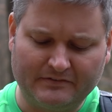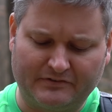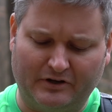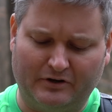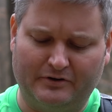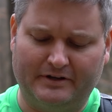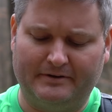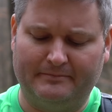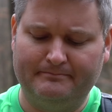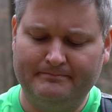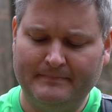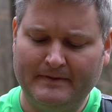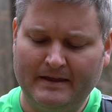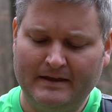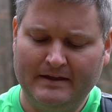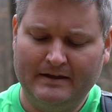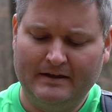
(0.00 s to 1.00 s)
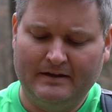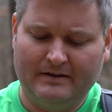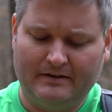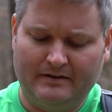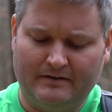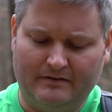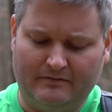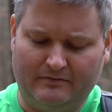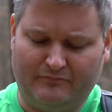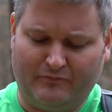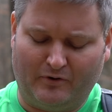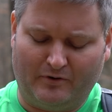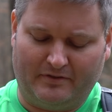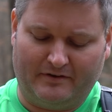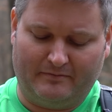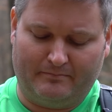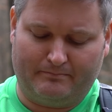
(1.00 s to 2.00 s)
So to,
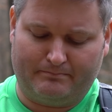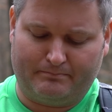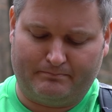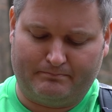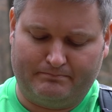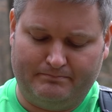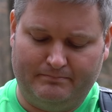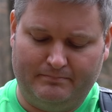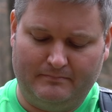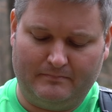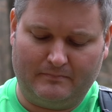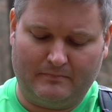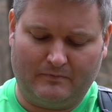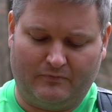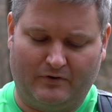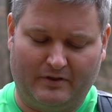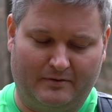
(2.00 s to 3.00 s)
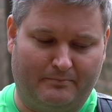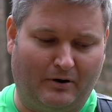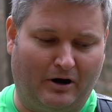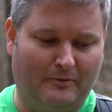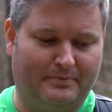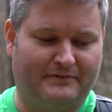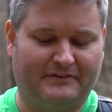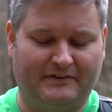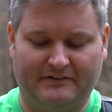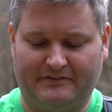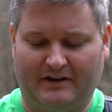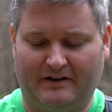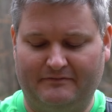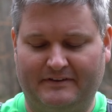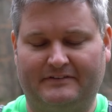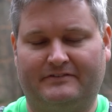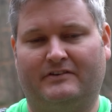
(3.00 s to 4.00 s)
for the, for the purposes
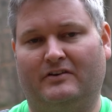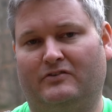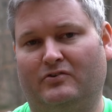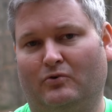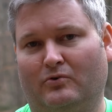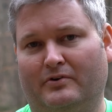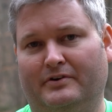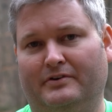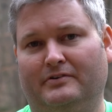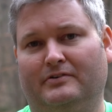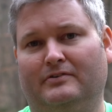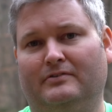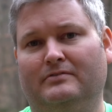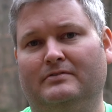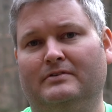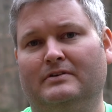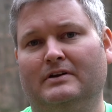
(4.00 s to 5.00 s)
of this tutorial,